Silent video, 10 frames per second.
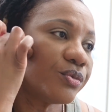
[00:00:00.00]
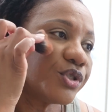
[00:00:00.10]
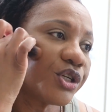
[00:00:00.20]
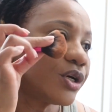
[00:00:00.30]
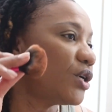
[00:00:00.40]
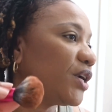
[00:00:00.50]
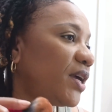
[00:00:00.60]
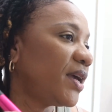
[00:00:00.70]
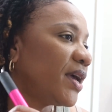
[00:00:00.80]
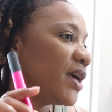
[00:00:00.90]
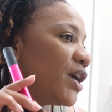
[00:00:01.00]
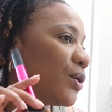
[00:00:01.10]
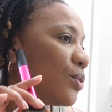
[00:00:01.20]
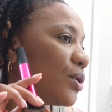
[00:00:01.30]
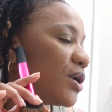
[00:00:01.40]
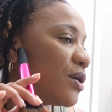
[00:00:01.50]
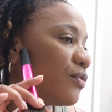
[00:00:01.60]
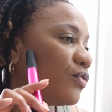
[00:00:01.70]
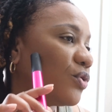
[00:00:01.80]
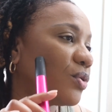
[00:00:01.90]
chunky, it will
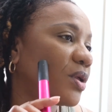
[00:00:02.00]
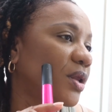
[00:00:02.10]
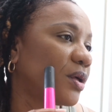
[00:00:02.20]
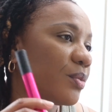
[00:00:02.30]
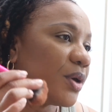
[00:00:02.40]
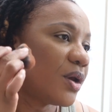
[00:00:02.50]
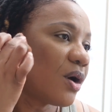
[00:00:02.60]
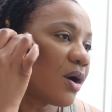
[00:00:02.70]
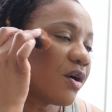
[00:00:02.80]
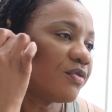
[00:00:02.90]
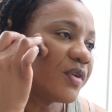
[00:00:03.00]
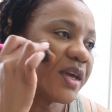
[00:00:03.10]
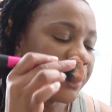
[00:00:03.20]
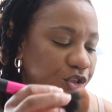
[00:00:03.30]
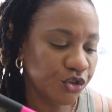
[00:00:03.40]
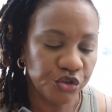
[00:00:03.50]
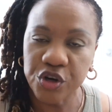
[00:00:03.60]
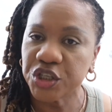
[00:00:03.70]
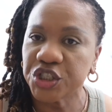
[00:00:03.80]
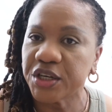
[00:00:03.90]
give you a little bit of a
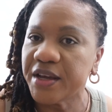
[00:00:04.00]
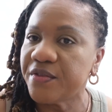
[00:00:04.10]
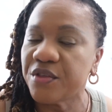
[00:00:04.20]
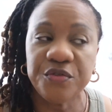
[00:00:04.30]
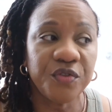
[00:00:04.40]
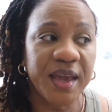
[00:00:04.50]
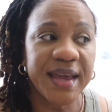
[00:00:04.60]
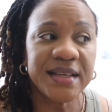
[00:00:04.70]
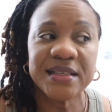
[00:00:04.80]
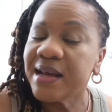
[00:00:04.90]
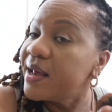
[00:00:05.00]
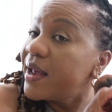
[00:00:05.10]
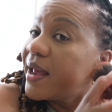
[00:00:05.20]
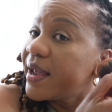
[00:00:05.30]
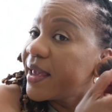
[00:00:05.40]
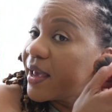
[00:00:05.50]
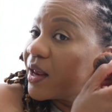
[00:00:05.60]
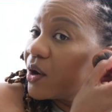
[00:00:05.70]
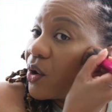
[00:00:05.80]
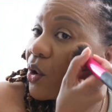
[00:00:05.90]
structure in the face.
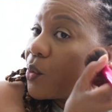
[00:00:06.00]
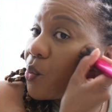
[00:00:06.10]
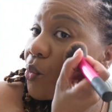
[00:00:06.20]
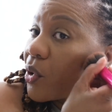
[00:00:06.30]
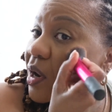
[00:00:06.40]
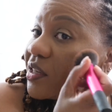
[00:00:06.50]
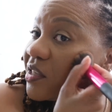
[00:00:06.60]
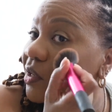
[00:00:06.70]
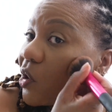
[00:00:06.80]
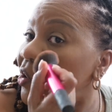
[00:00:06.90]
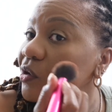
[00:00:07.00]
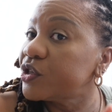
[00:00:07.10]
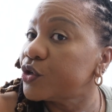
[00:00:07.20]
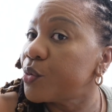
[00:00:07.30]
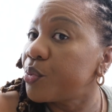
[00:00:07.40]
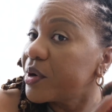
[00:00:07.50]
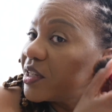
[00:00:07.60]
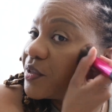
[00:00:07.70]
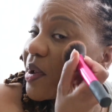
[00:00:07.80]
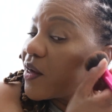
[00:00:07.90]
Again, bronzing also
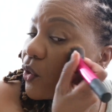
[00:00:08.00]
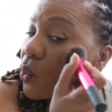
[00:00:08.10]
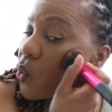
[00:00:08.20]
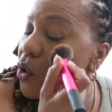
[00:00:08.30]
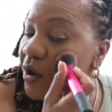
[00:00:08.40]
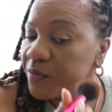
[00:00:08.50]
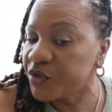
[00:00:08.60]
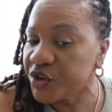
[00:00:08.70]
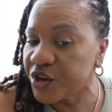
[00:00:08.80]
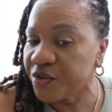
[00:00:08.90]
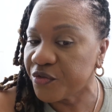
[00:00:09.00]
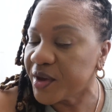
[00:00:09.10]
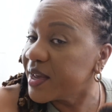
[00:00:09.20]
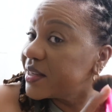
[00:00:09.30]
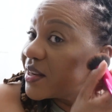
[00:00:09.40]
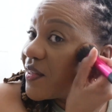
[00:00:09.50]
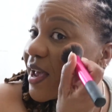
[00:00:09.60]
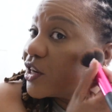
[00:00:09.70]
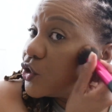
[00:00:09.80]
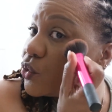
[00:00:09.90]
brings back the warmth to your face
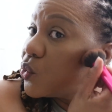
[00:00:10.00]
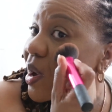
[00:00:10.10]
that you